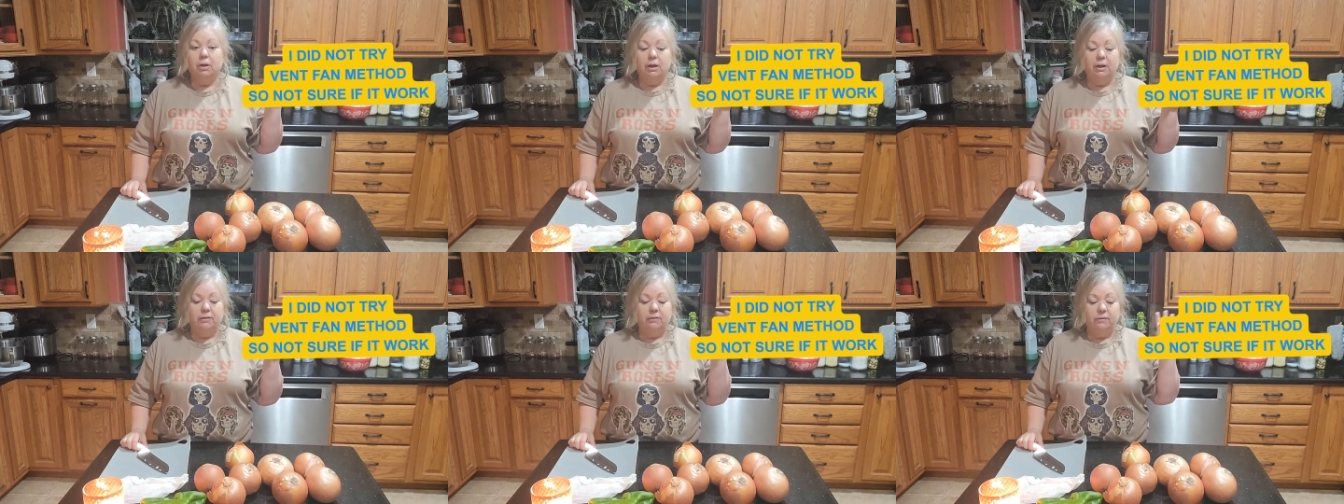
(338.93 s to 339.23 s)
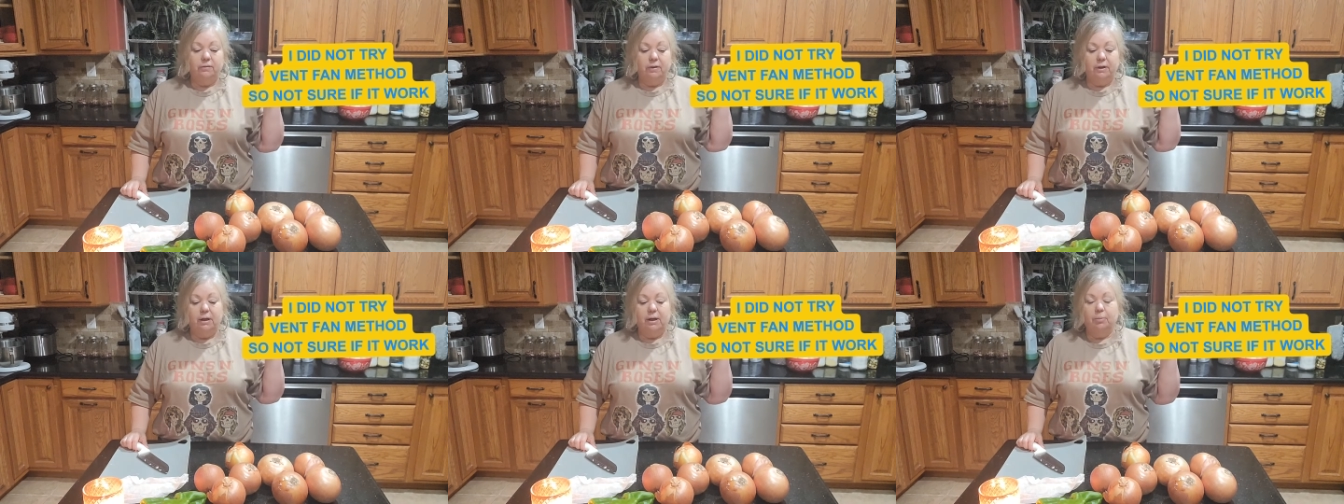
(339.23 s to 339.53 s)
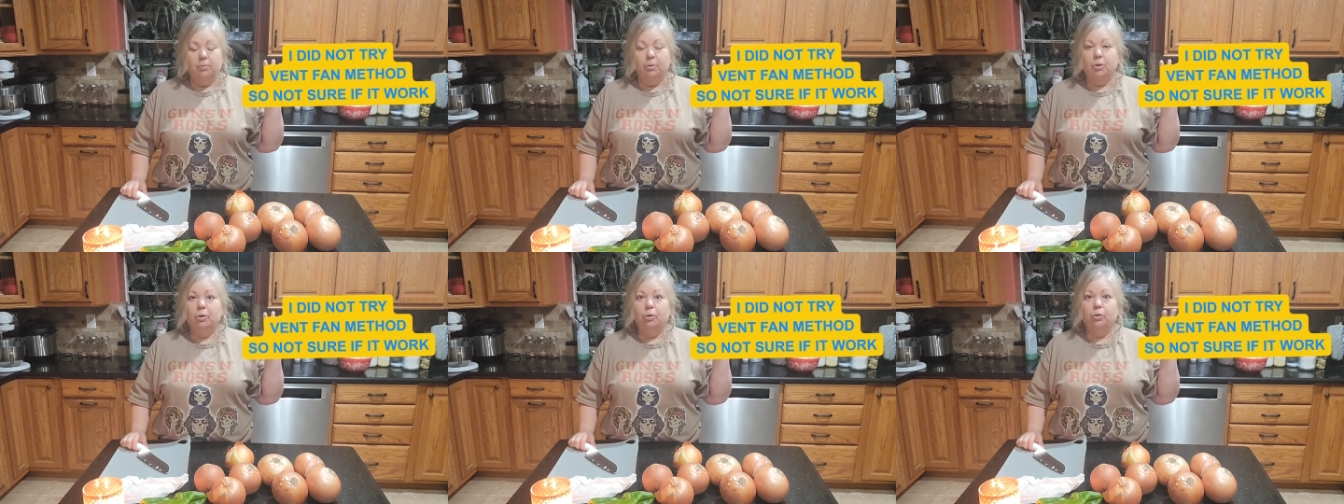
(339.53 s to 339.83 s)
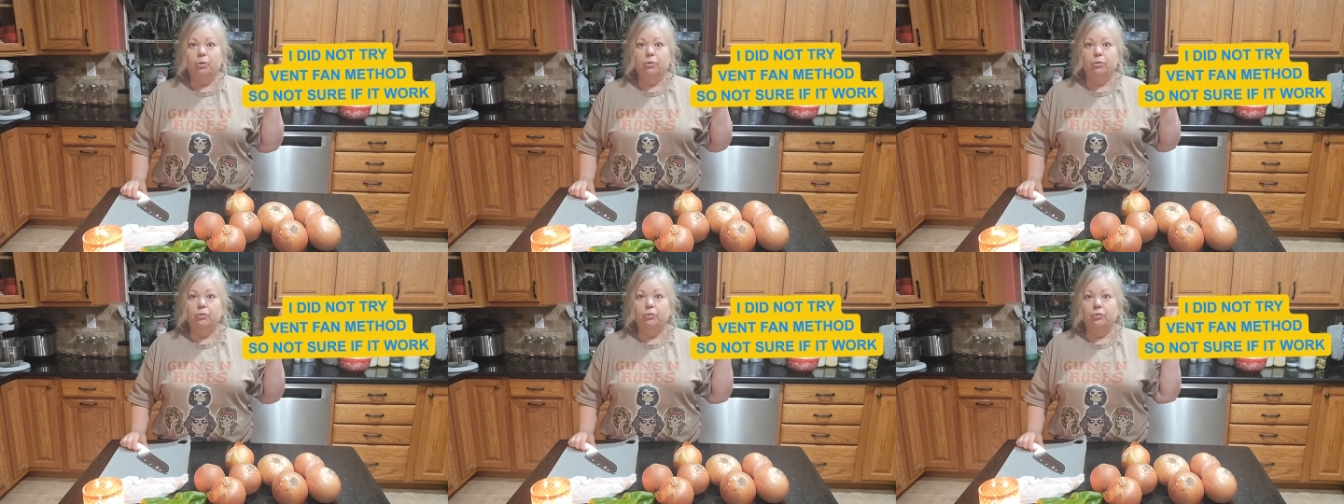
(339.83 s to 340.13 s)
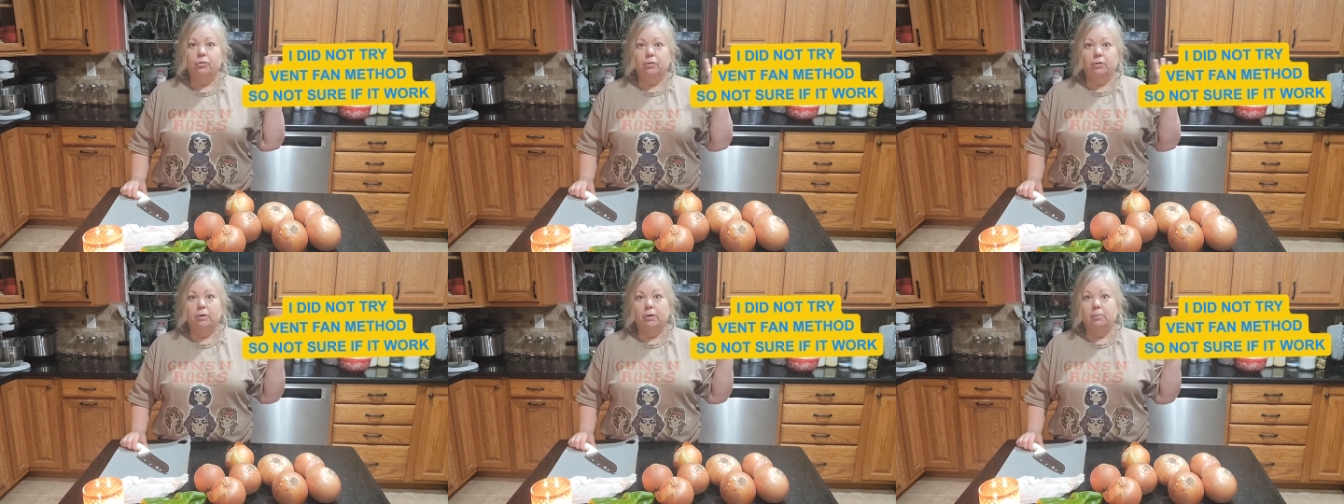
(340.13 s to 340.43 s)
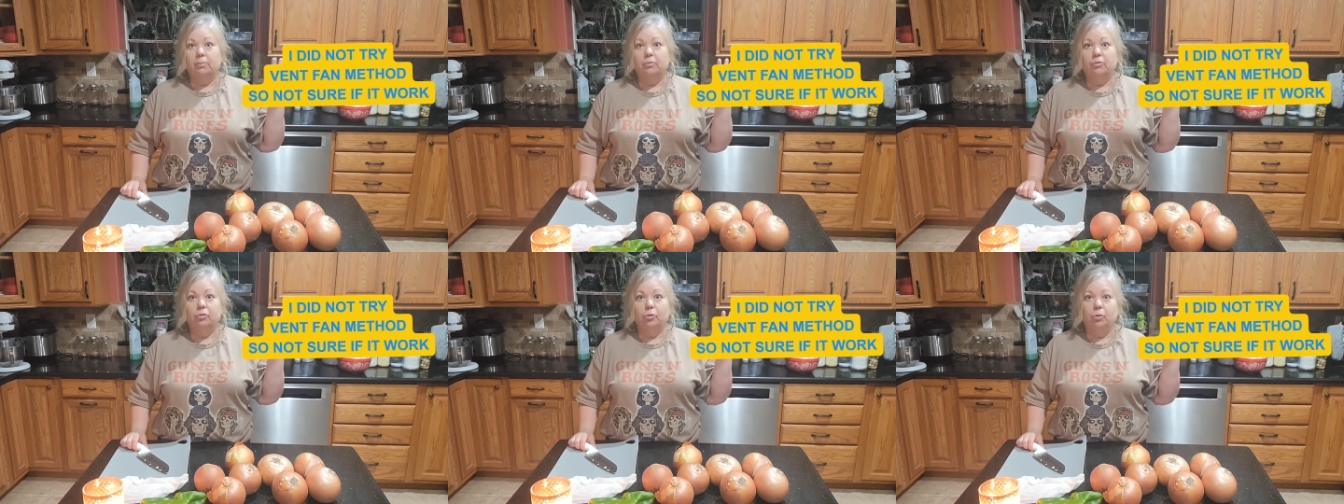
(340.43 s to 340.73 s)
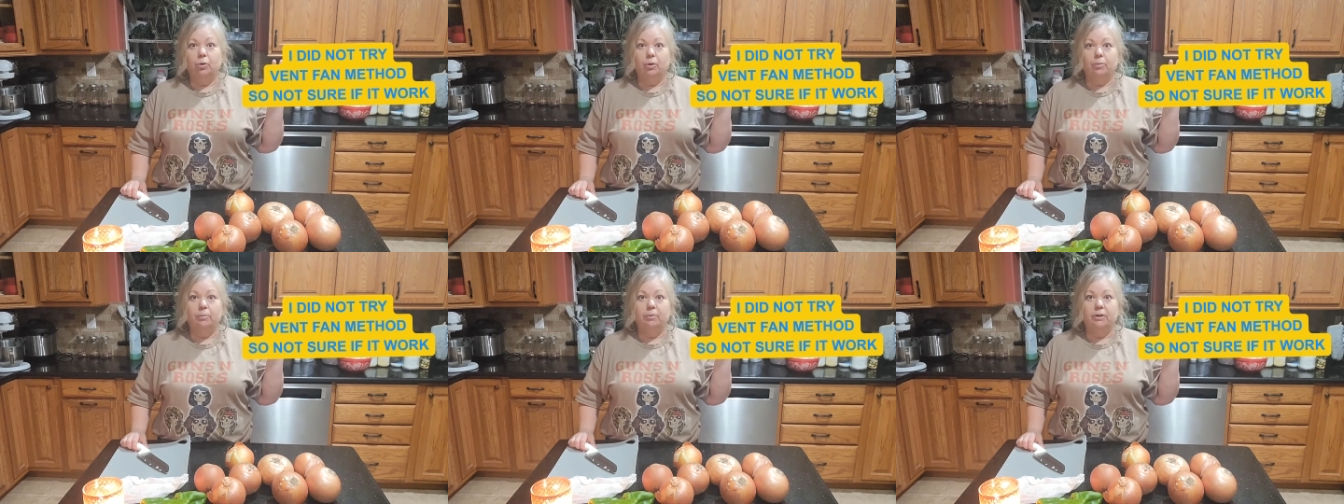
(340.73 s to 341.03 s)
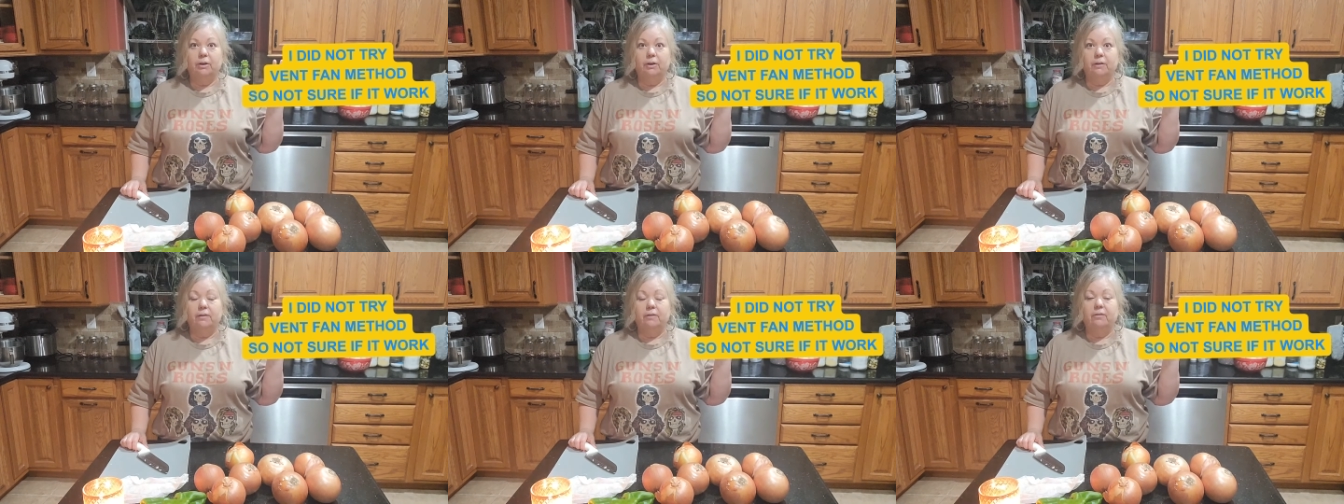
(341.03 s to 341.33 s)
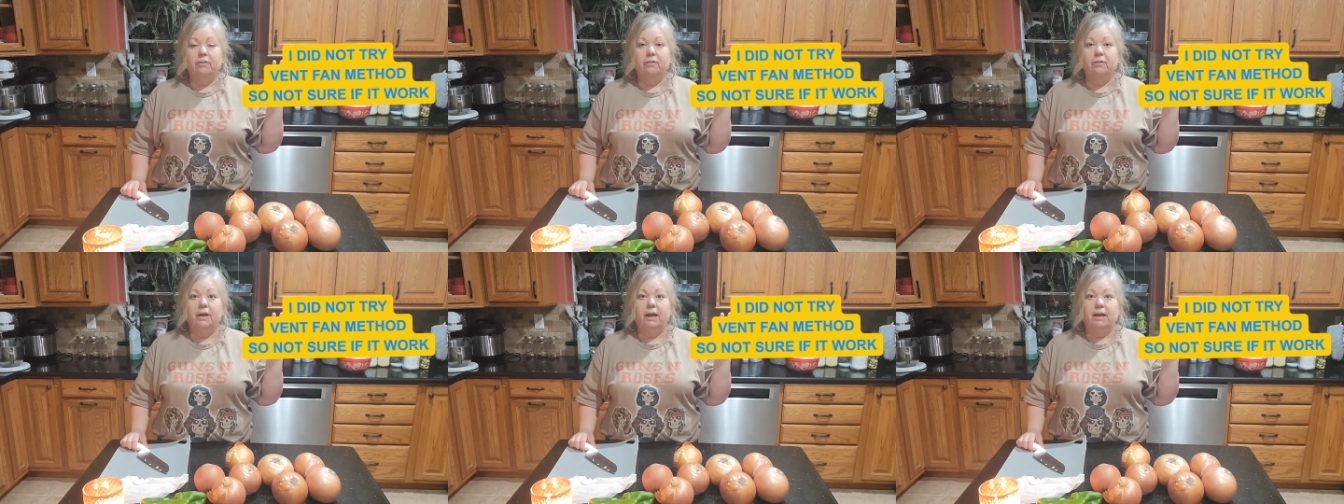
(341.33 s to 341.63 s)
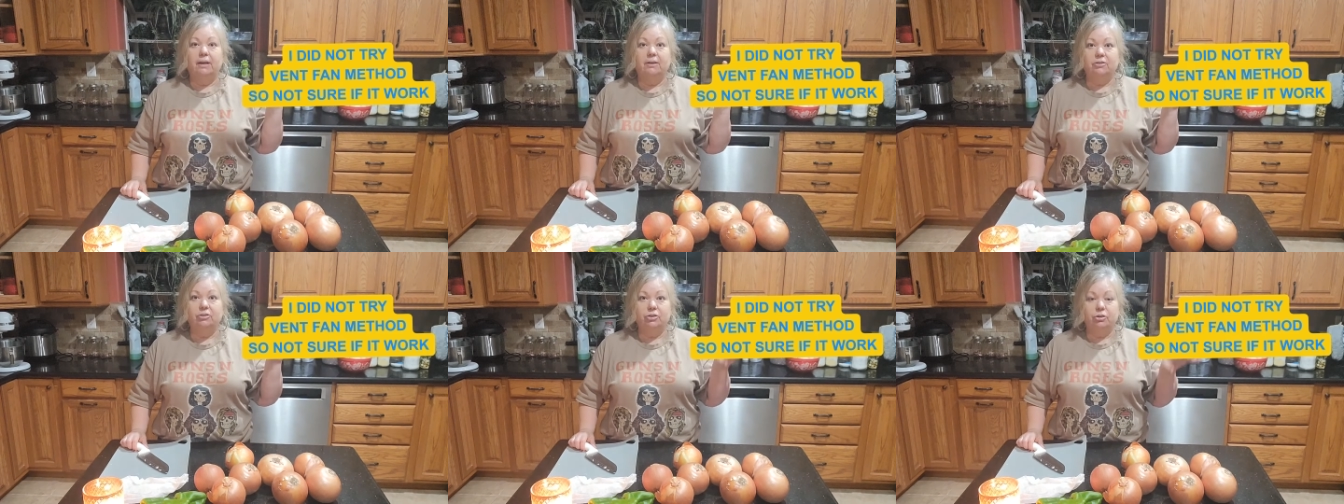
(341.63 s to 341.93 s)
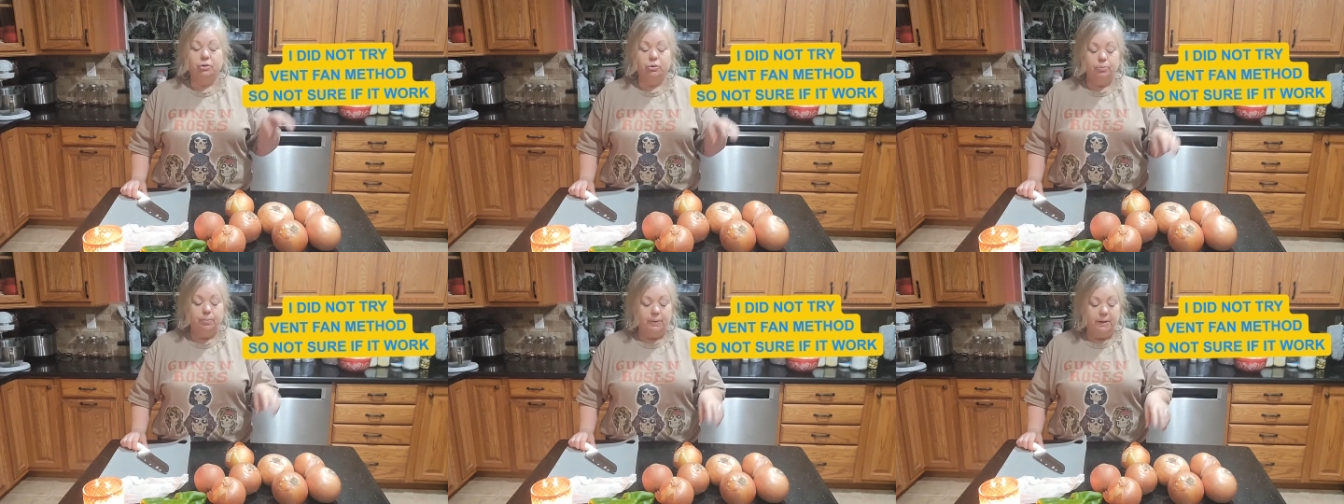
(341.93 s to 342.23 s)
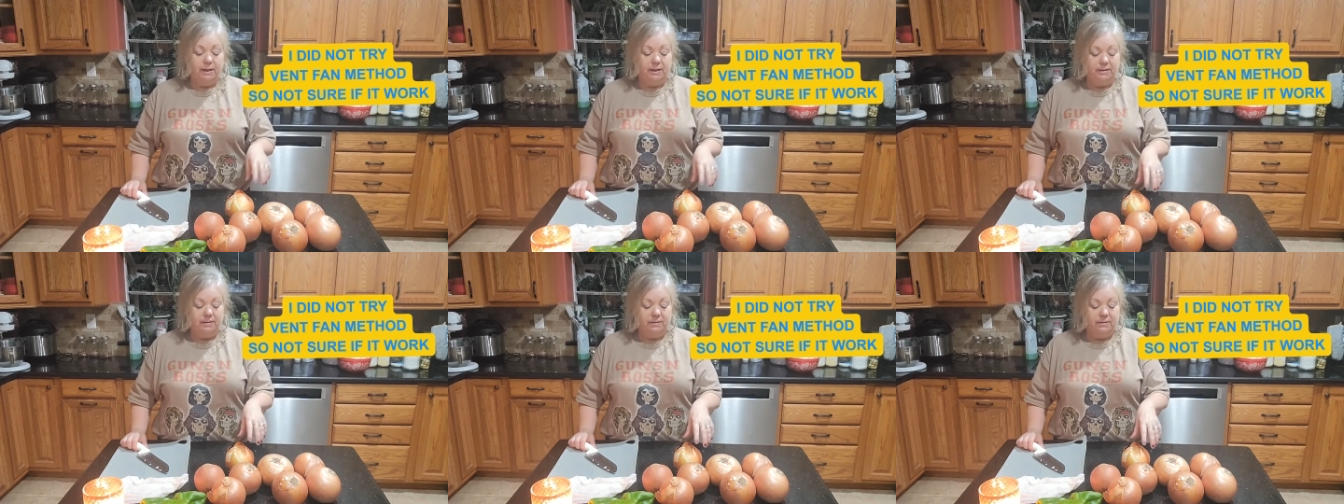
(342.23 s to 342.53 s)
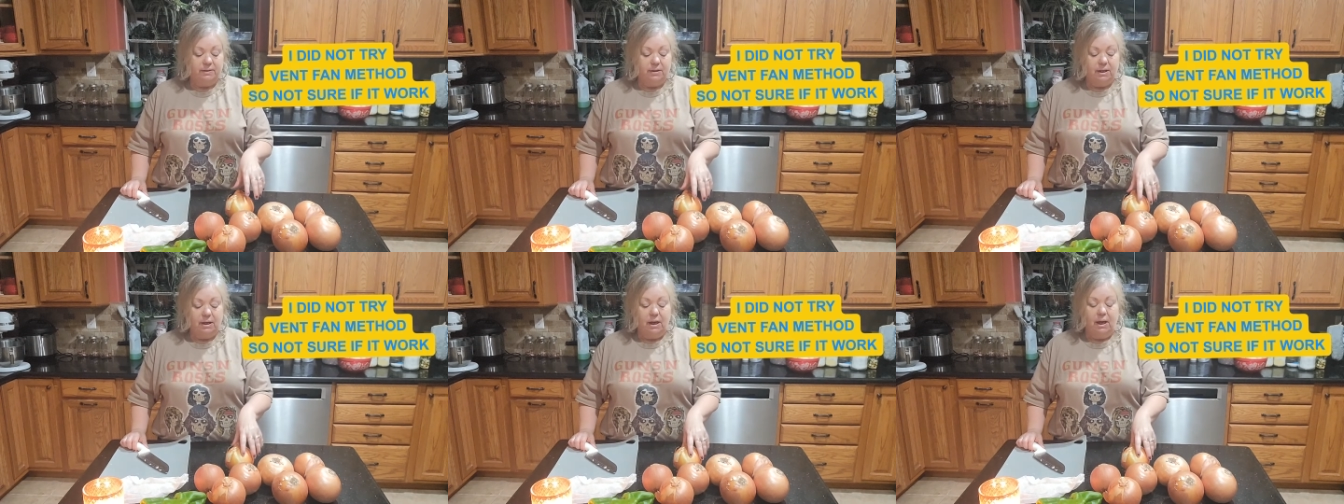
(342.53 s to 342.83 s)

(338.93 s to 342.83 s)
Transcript: gets the chemicals absorbed into that too. But